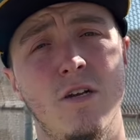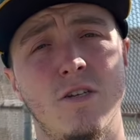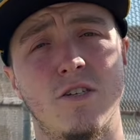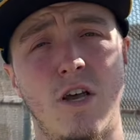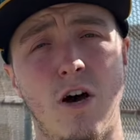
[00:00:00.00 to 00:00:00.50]

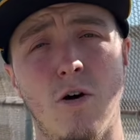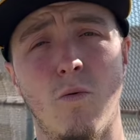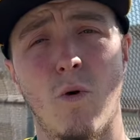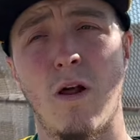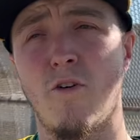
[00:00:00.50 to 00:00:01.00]
So
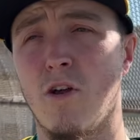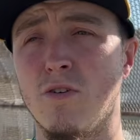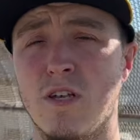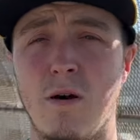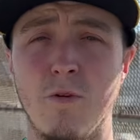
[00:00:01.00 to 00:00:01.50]
whatever
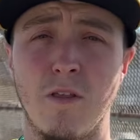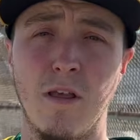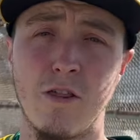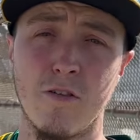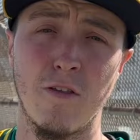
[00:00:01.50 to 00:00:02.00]
goes on with the
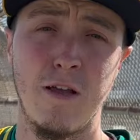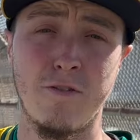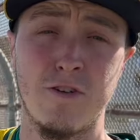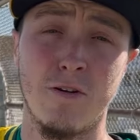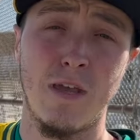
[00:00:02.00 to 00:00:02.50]

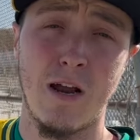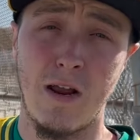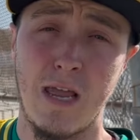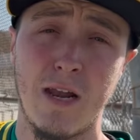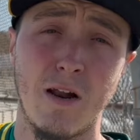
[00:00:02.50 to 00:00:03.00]
legislature there
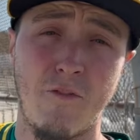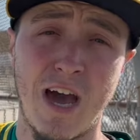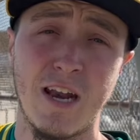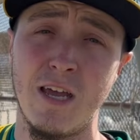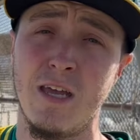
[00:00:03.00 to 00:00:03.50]
in
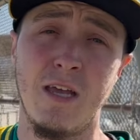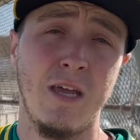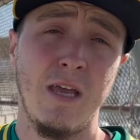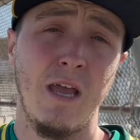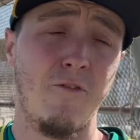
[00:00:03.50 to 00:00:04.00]
Nevada,
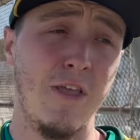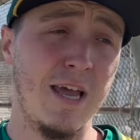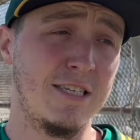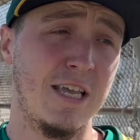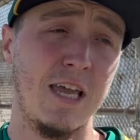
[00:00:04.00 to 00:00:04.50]
if
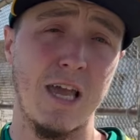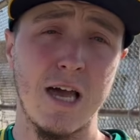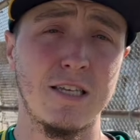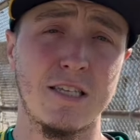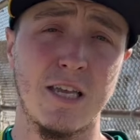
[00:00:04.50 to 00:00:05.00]
they say
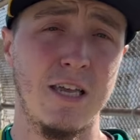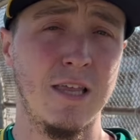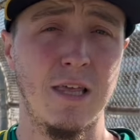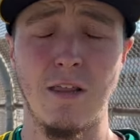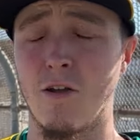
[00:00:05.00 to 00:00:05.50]
yes,
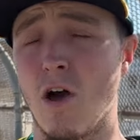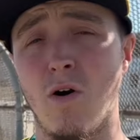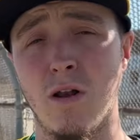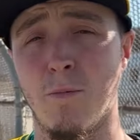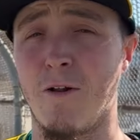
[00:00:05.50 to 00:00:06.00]
then they're
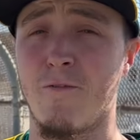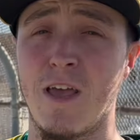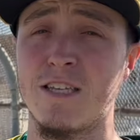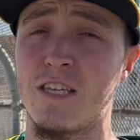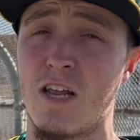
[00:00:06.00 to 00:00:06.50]
going. But if
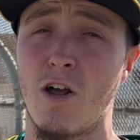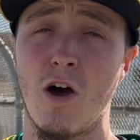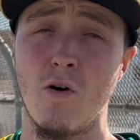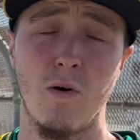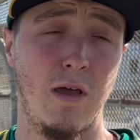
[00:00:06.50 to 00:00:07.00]
they say
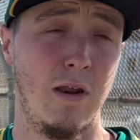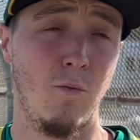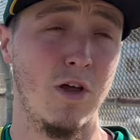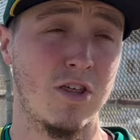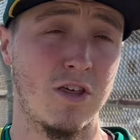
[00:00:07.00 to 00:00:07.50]
no, and
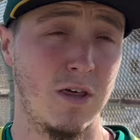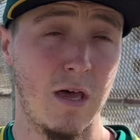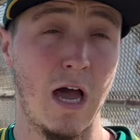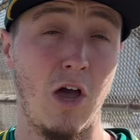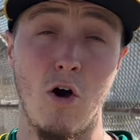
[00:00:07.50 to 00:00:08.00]
which
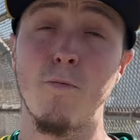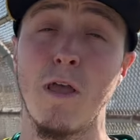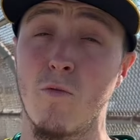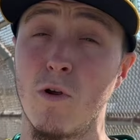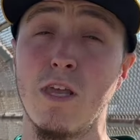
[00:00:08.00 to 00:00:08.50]
I hope
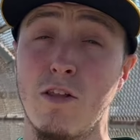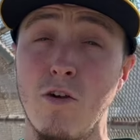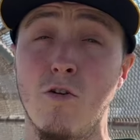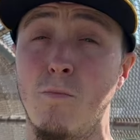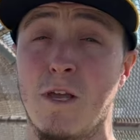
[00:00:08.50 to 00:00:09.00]
they really
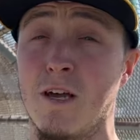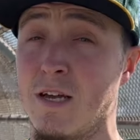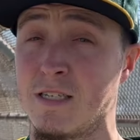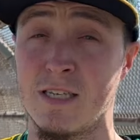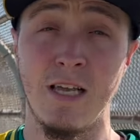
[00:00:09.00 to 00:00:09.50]
do,
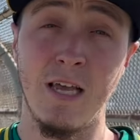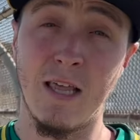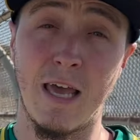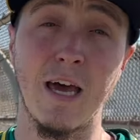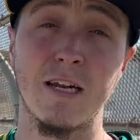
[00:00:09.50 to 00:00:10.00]
because
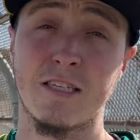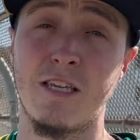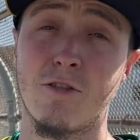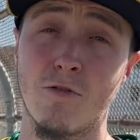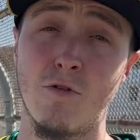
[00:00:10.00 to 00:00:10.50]
they got to
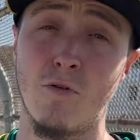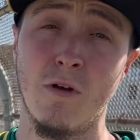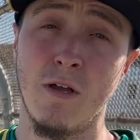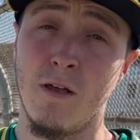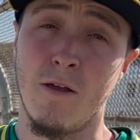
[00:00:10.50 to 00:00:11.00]
see through
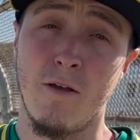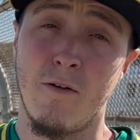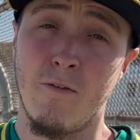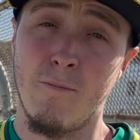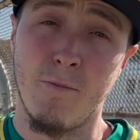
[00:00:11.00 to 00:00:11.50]

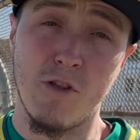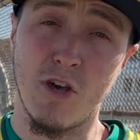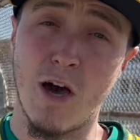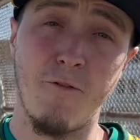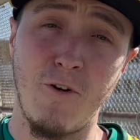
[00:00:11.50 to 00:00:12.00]

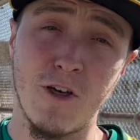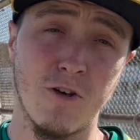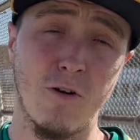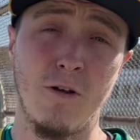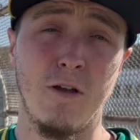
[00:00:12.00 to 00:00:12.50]
John
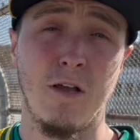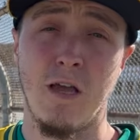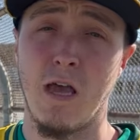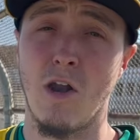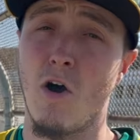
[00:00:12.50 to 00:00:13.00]
Fisher
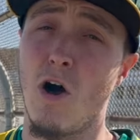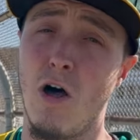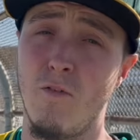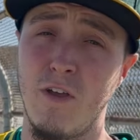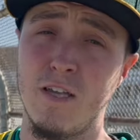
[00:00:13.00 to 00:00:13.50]
and
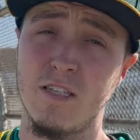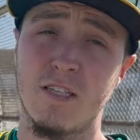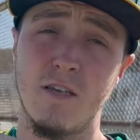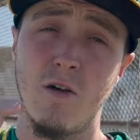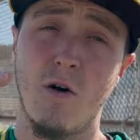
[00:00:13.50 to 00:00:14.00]
all of his
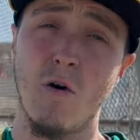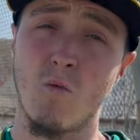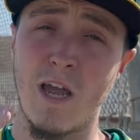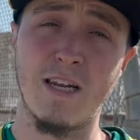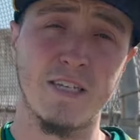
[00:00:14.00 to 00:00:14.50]

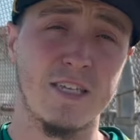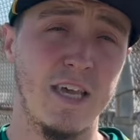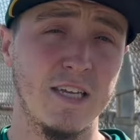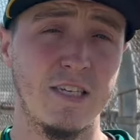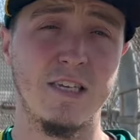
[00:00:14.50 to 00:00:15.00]
horrendous
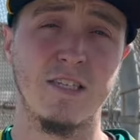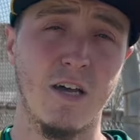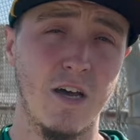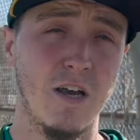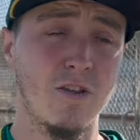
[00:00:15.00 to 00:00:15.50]
things he's
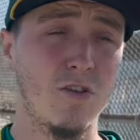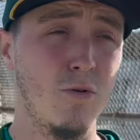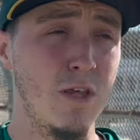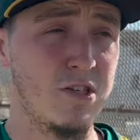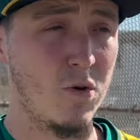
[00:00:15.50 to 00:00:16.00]
done
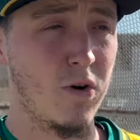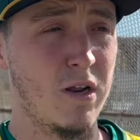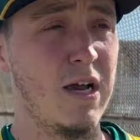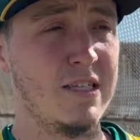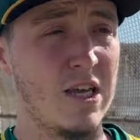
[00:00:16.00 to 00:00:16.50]
to this
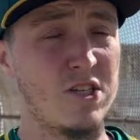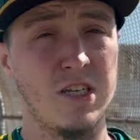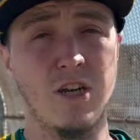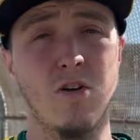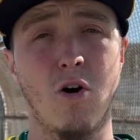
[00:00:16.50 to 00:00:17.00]

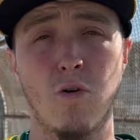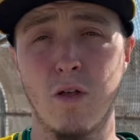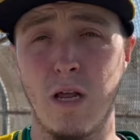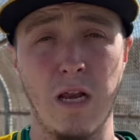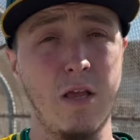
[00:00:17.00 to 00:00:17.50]
organization here in
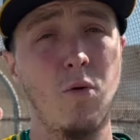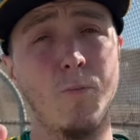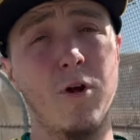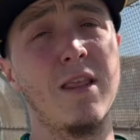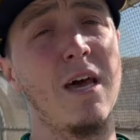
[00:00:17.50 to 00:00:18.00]
Oakland, and he will
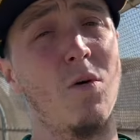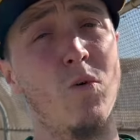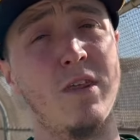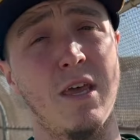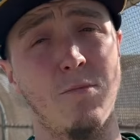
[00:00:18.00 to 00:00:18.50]
bring that
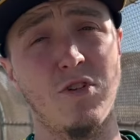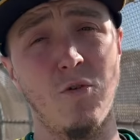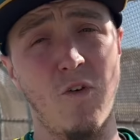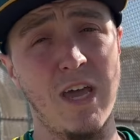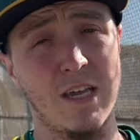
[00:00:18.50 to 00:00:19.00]
with him to
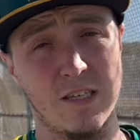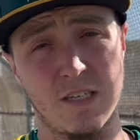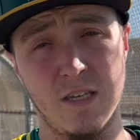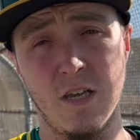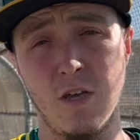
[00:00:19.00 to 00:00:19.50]

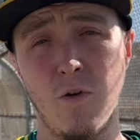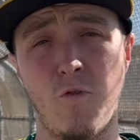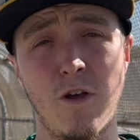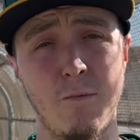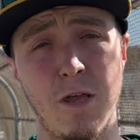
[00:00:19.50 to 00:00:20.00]
Vegas. You
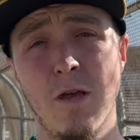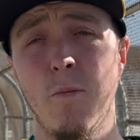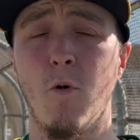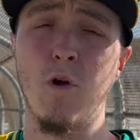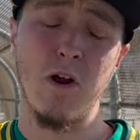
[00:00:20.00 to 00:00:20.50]
feel me?
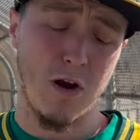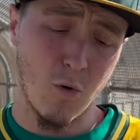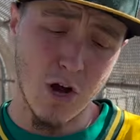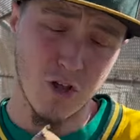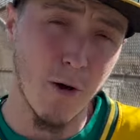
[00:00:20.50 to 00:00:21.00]
But we're here to
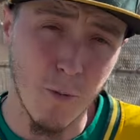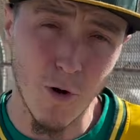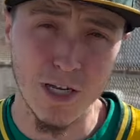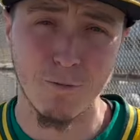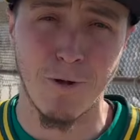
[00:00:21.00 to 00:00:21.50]
watch our
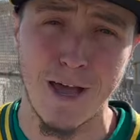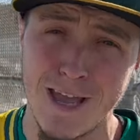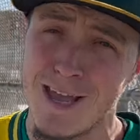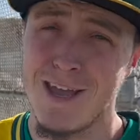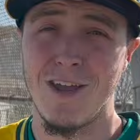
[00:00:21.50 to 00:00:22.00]
boys
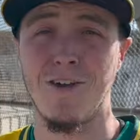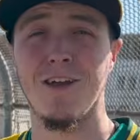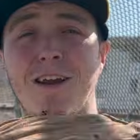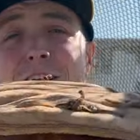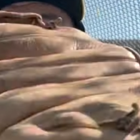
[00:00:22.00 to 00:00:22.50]
play, here to
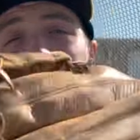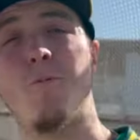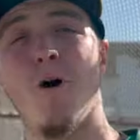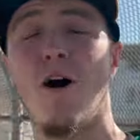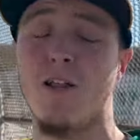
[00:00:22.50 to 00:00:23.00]
get another
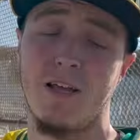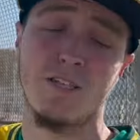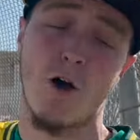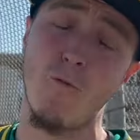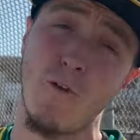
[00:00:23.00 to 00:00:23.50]
ball, and let's
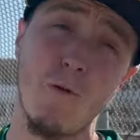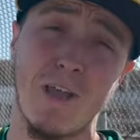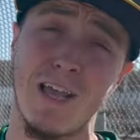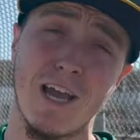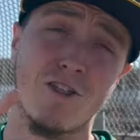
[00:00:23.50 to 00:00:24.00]
hopefully we
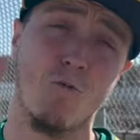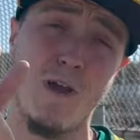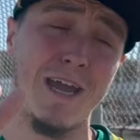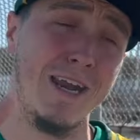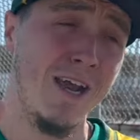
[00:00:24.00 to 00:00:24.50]
can catch a
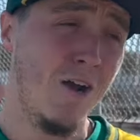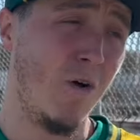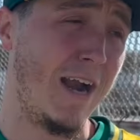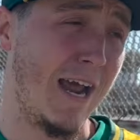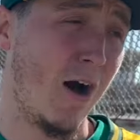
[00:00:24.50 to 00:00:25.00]
win.
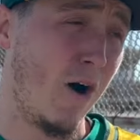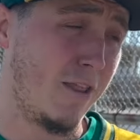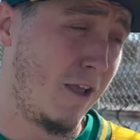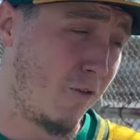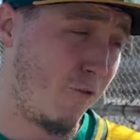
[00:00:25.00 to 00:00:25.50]
Right now
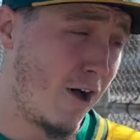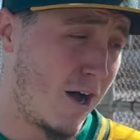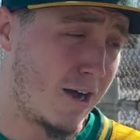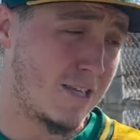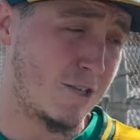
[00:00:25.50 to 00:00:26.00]
on these
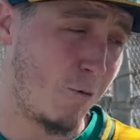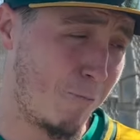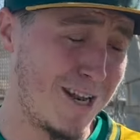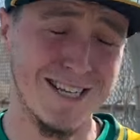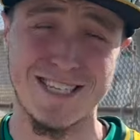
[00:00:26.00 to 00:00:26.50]
vlogs, we've
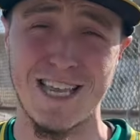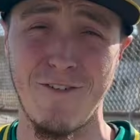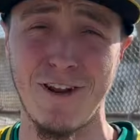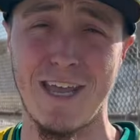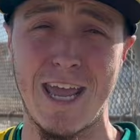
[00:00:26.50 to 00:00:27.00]
been to
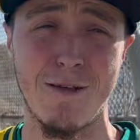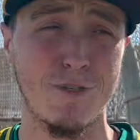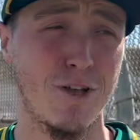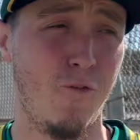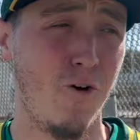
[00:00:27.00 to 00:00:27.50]
seven
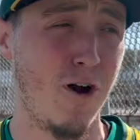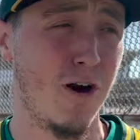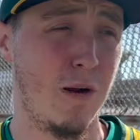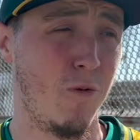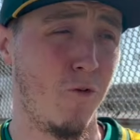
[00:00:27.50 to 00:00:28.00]
games so
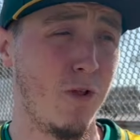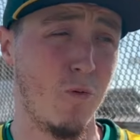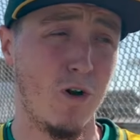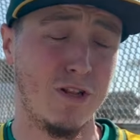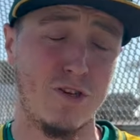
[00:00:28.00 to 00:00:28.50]
far, and we've only
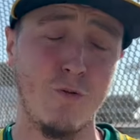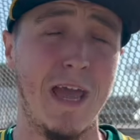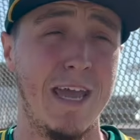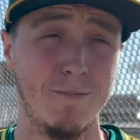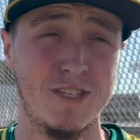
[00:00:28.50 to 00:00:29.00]
won two
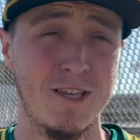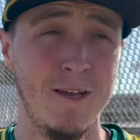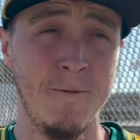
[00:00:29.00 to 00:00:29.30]
games.